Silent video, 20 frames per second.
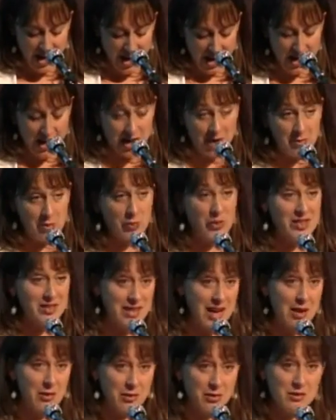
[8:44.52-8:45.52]
Um, with
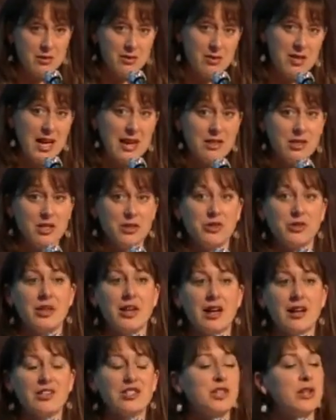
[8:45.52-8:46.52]
that, that
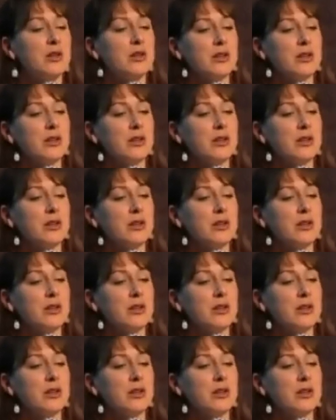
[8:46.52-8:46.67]
degree, actually,